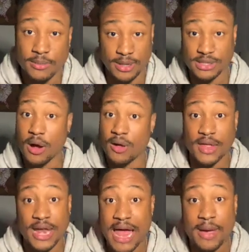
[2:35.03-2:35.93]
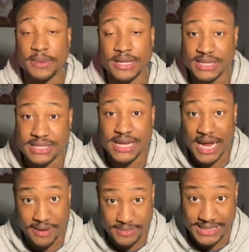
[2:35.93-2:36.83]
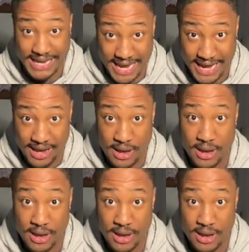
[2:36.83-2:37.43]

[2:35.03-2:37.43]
because all that happened in the same day,